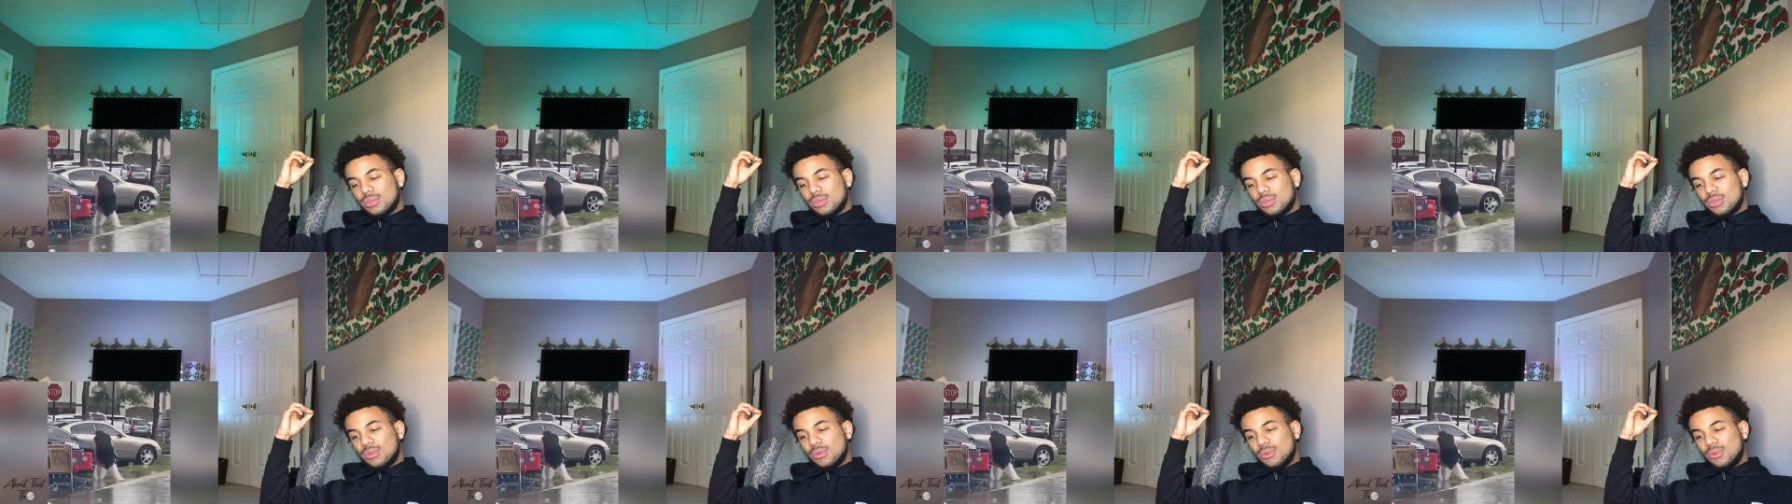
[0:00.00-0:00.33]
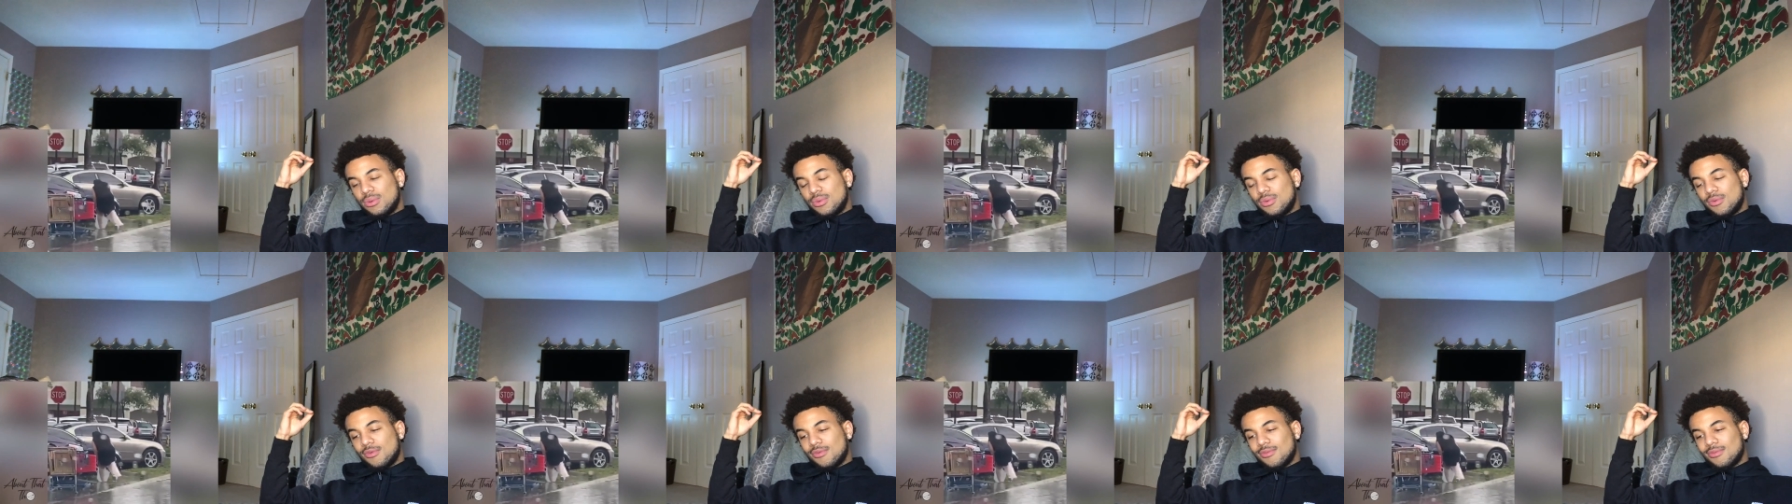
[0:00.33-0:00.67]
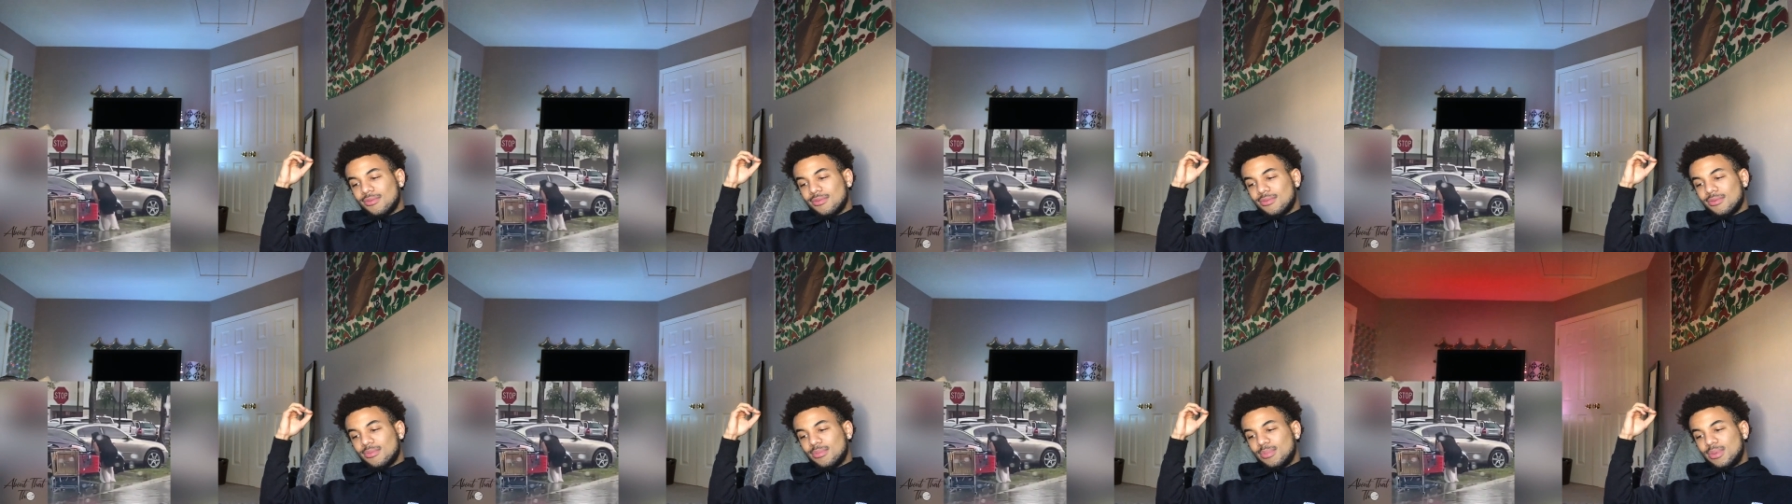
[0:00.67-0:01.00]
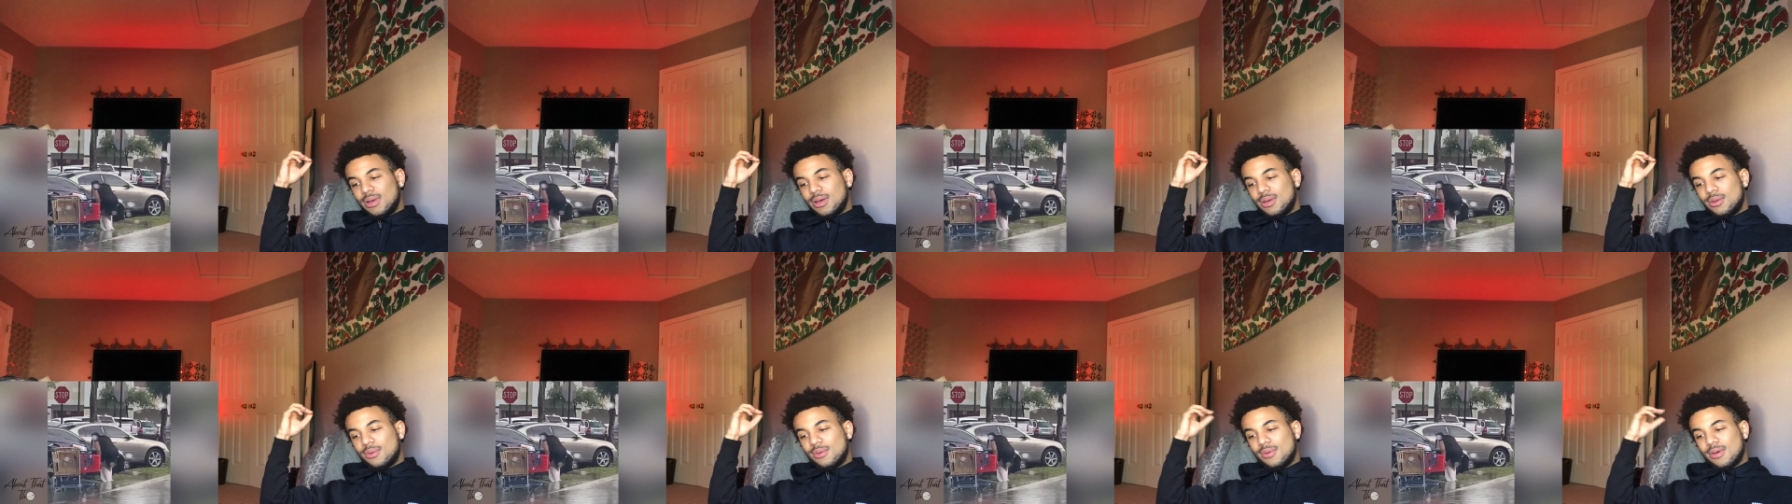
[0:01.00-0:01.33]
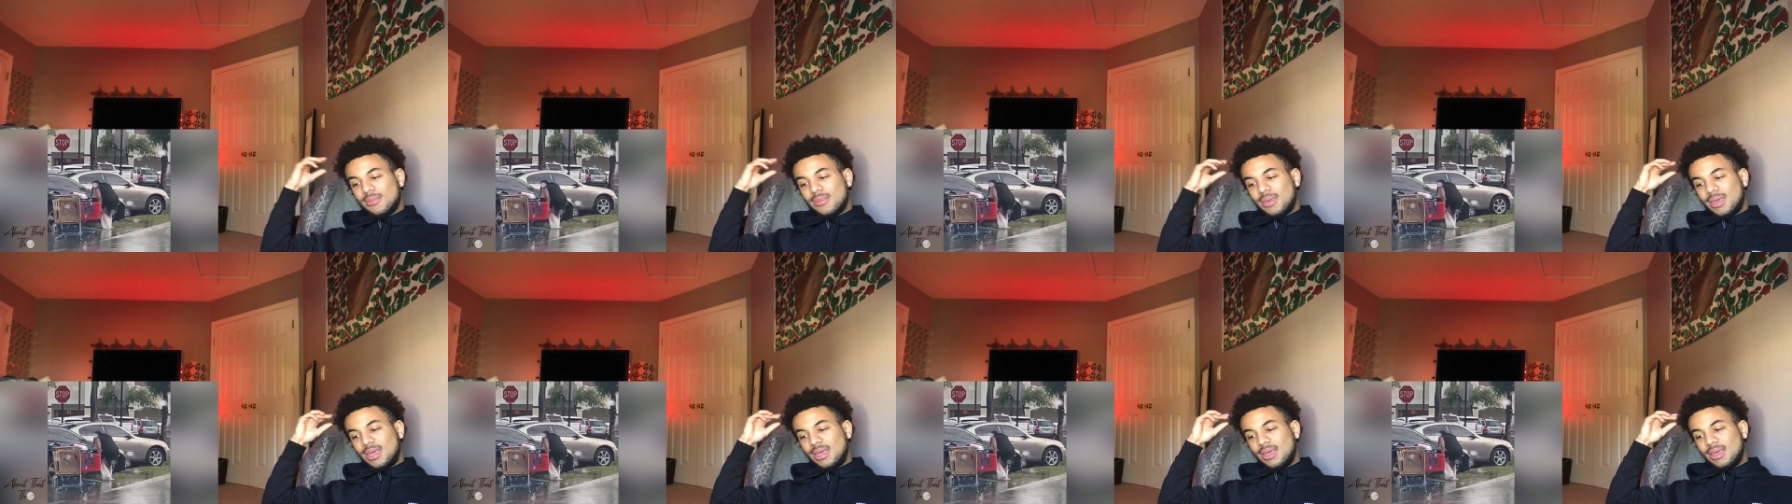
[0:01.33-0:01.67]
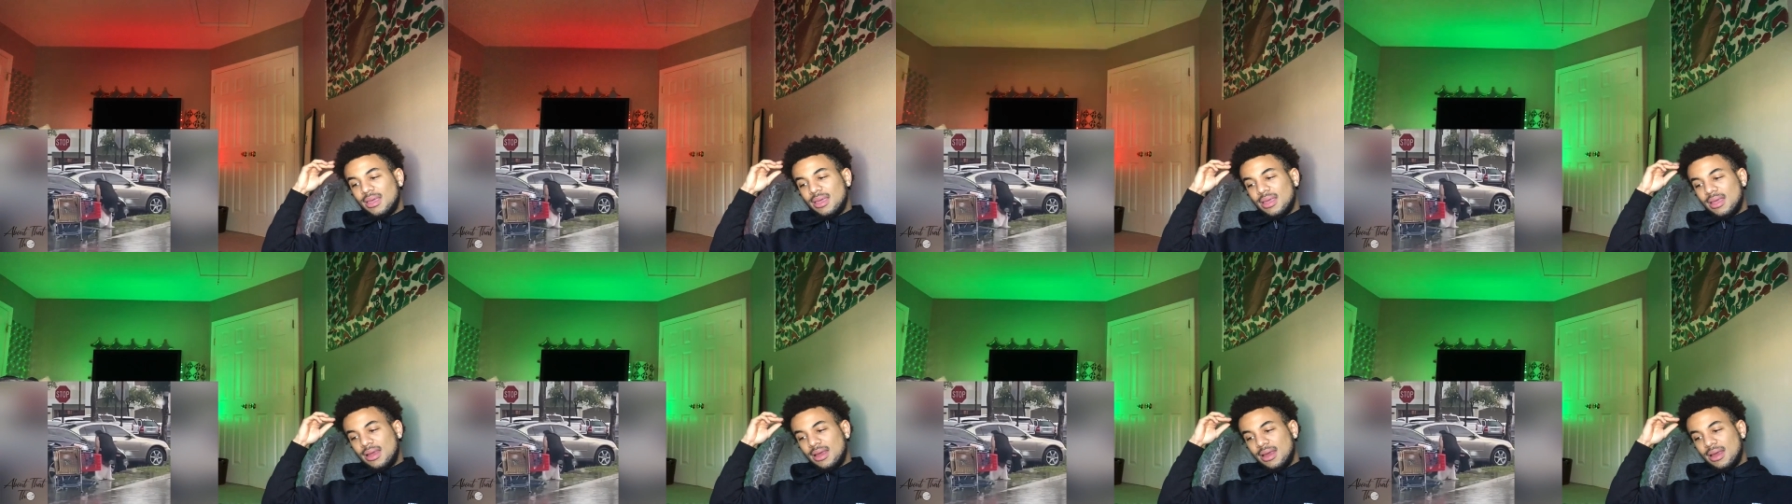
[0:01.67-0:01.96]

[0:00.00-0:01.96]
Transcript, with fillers: through the puddle. I mean,